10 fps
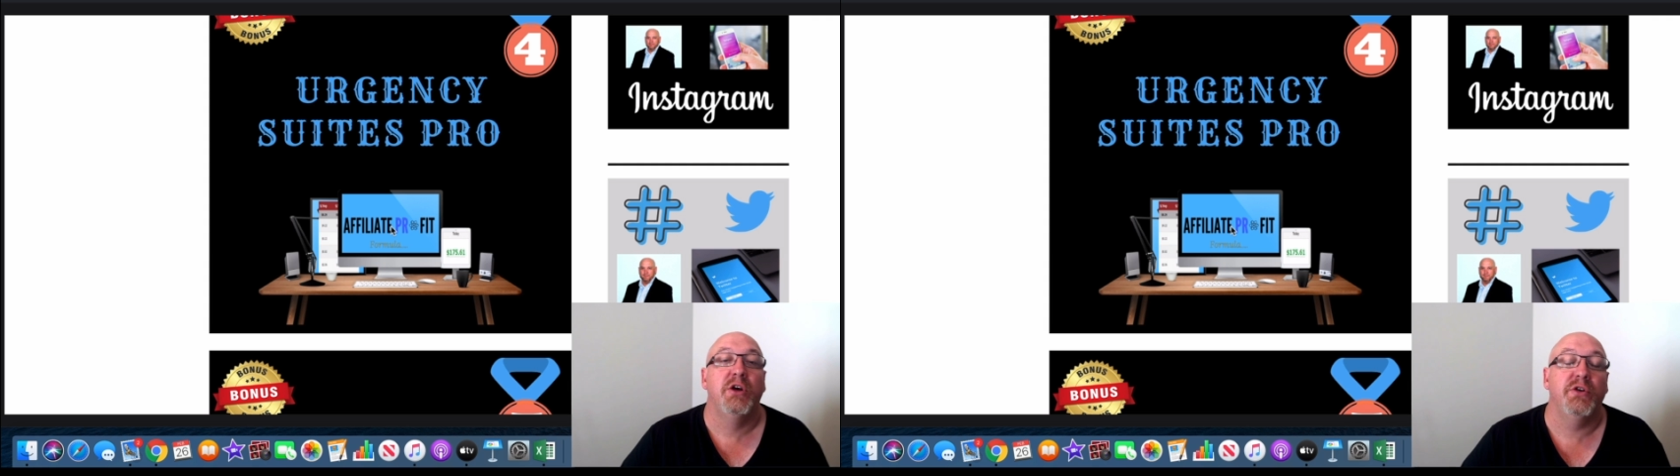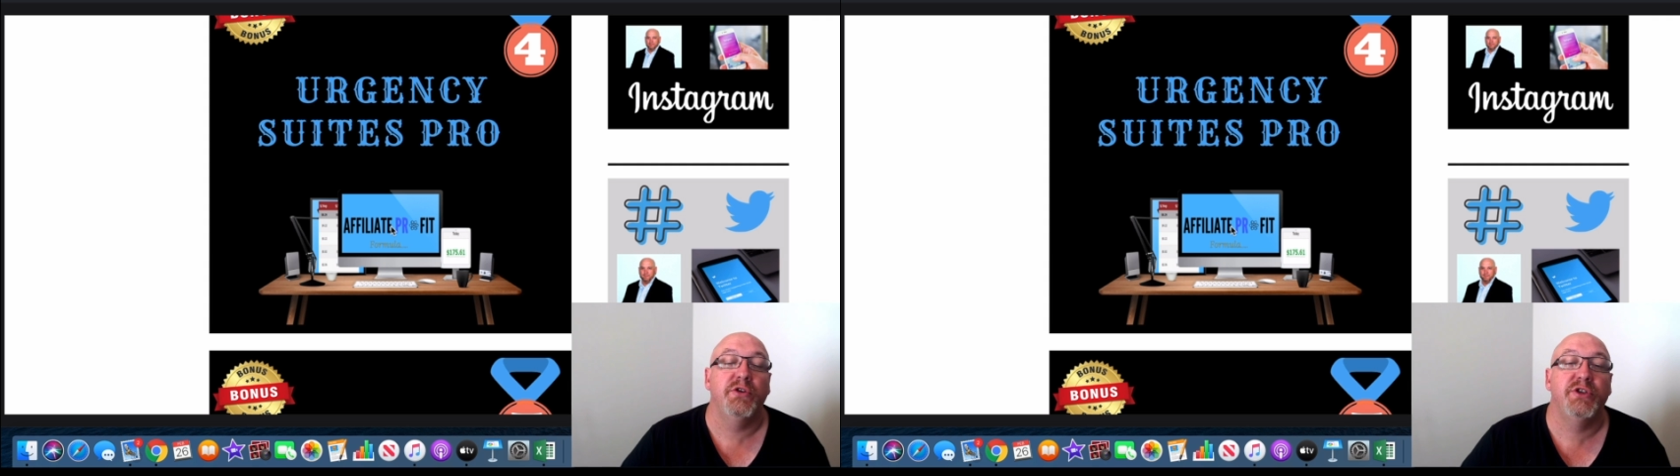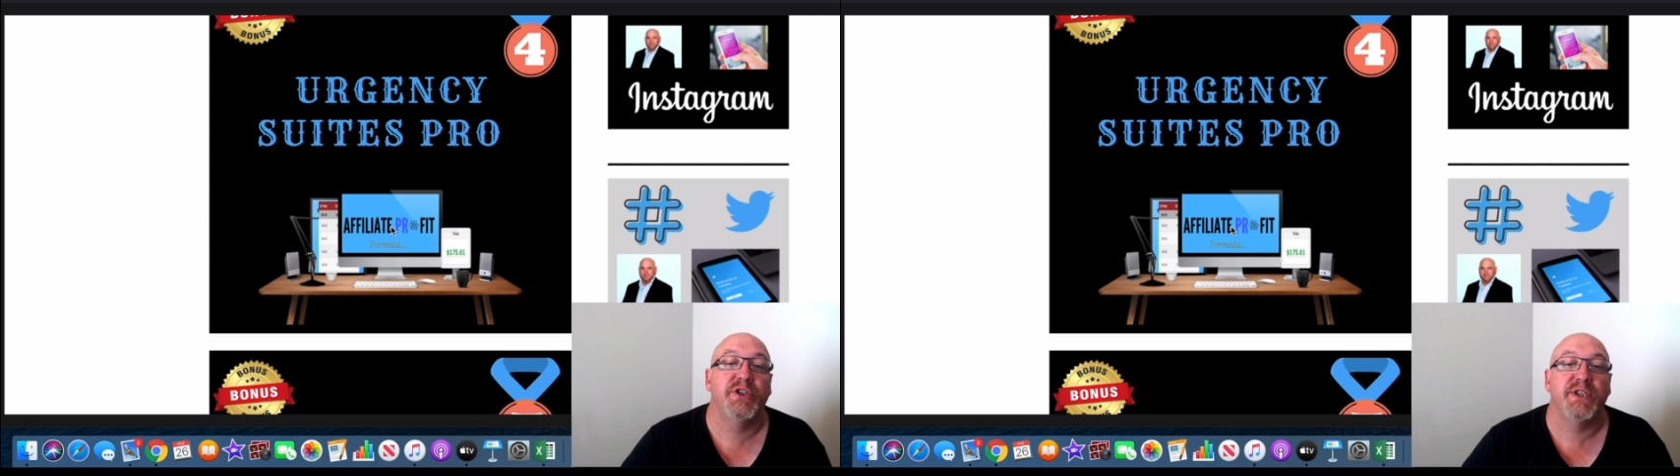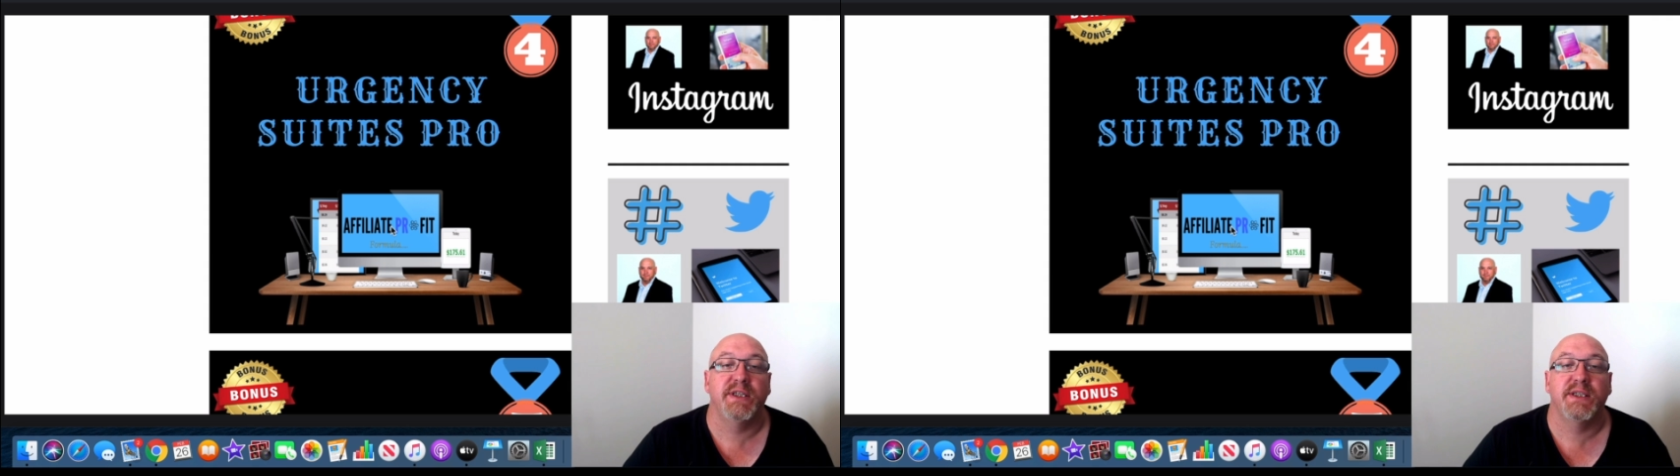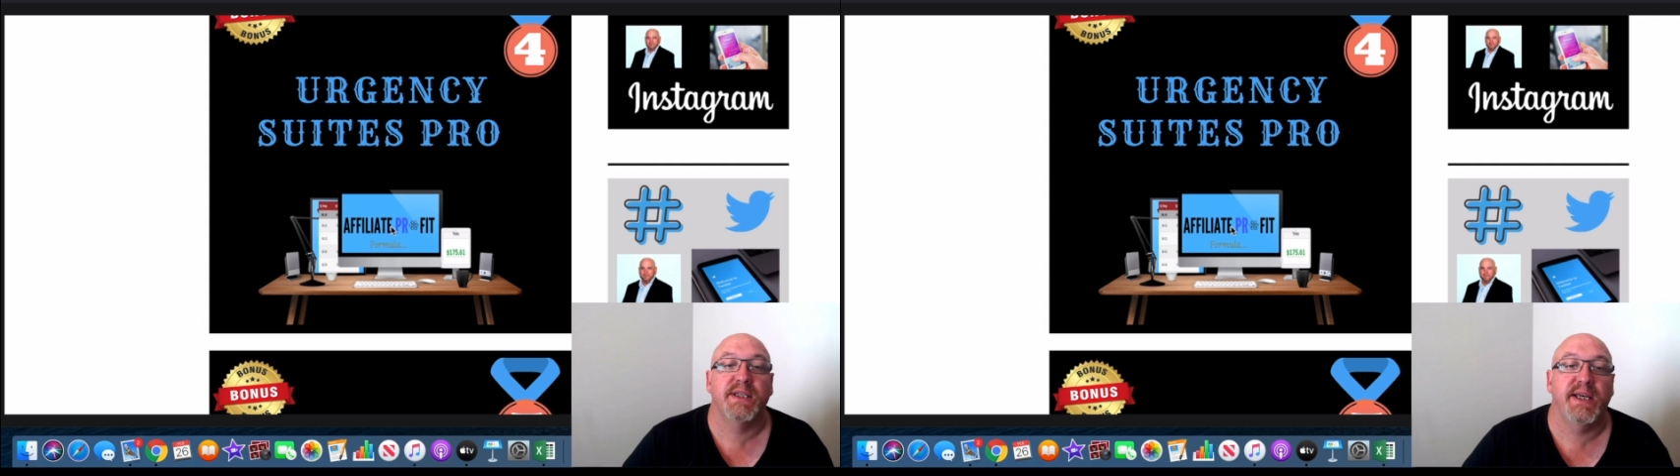urgency
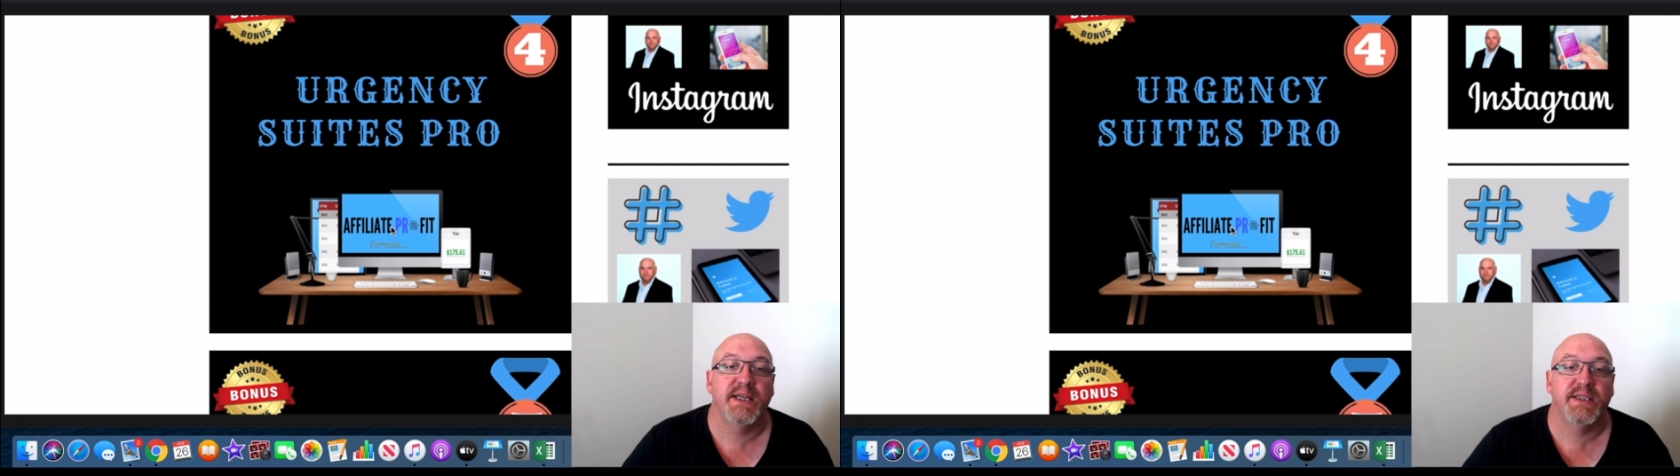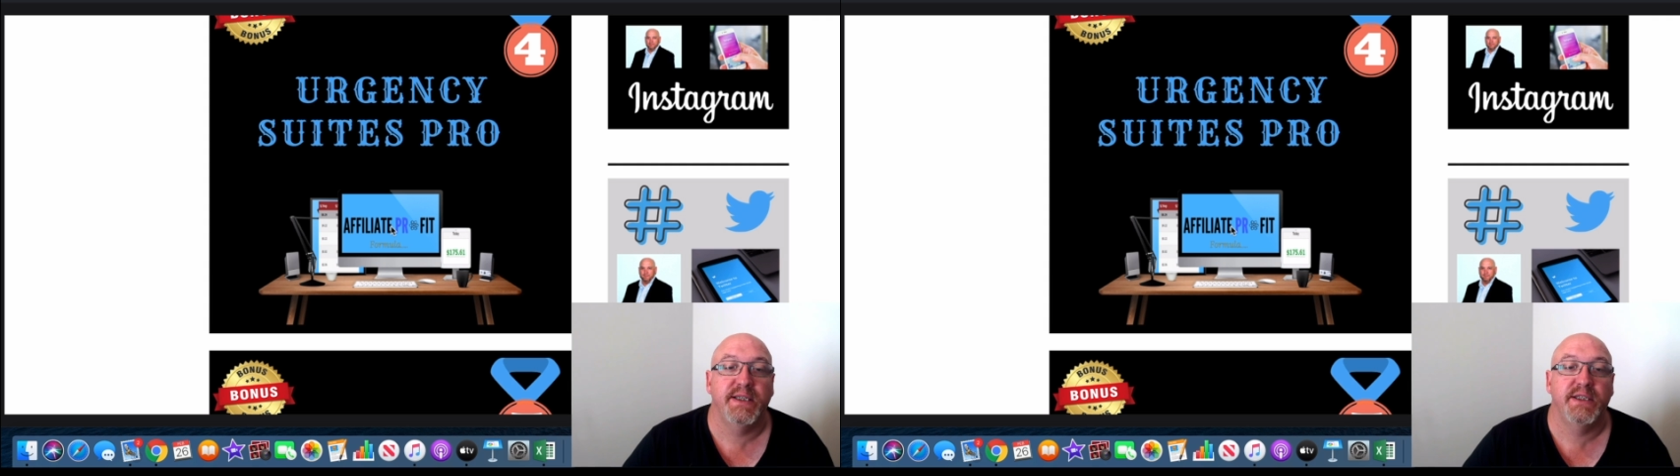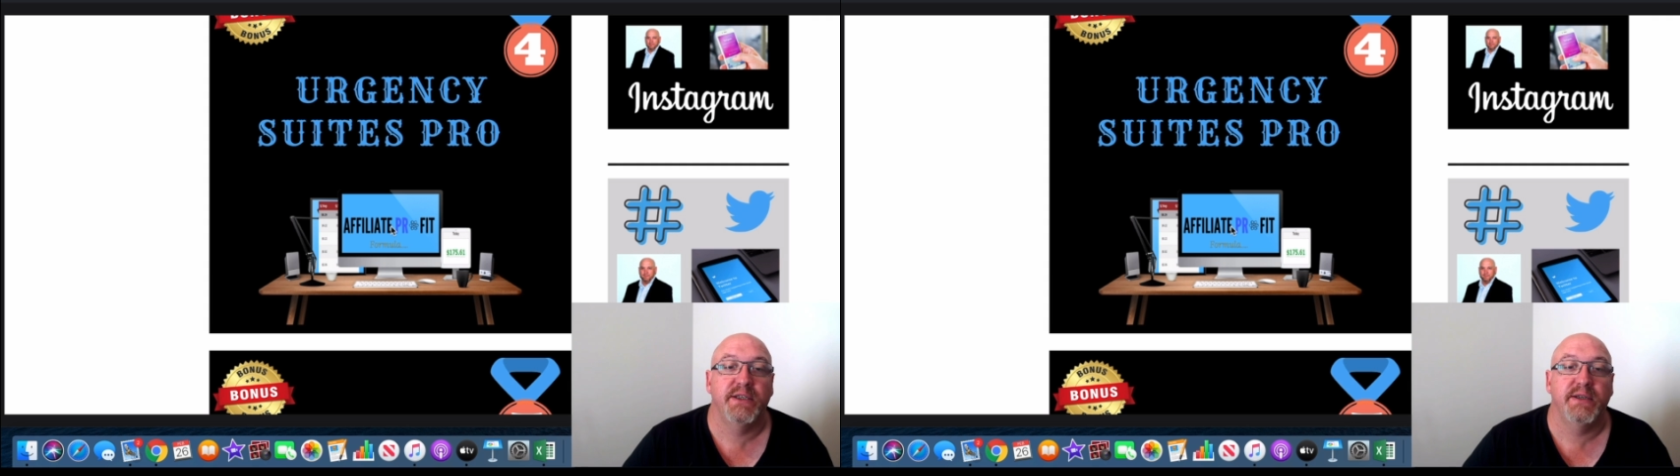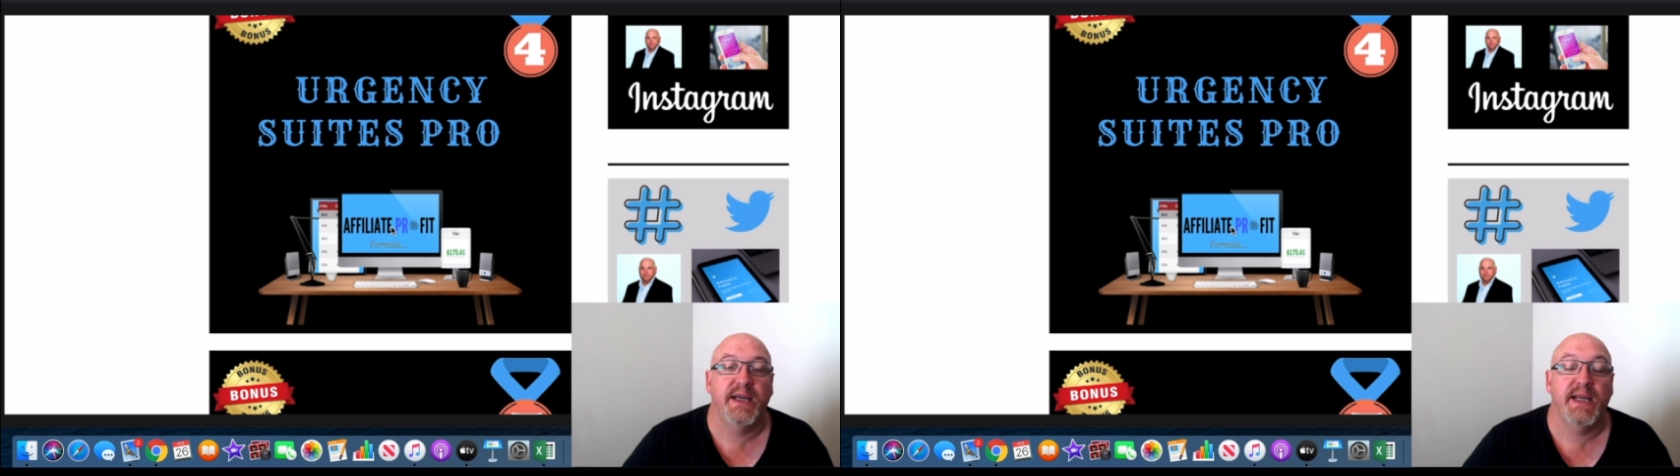and scarcity to